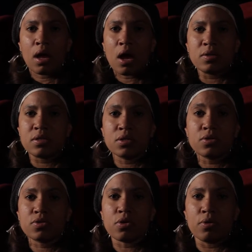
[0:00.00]
I was still
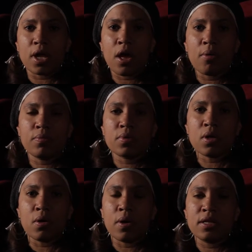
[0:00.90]
screwing up.
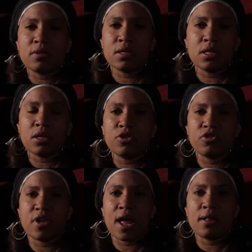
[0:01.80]
So I just didn't
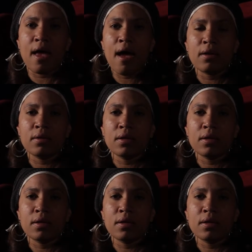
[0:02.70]
understand that.